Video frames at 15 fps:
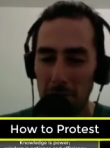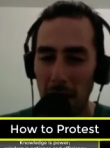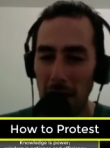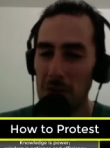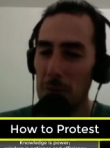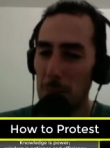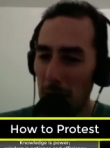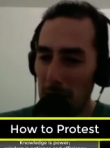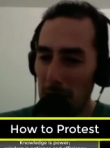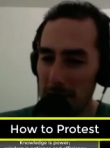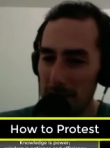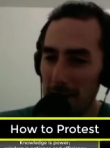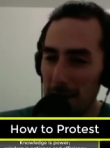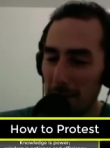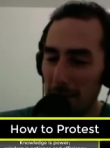
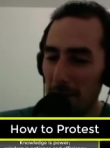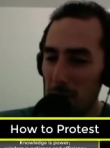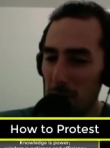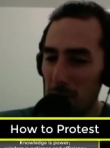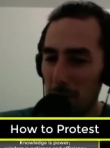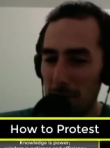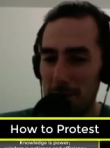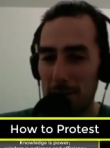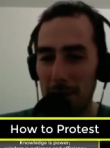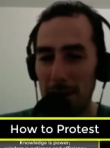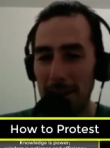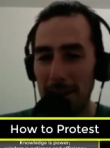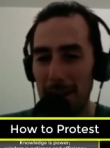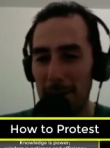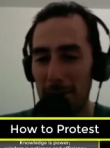enterprising individuals, right?
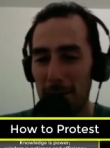That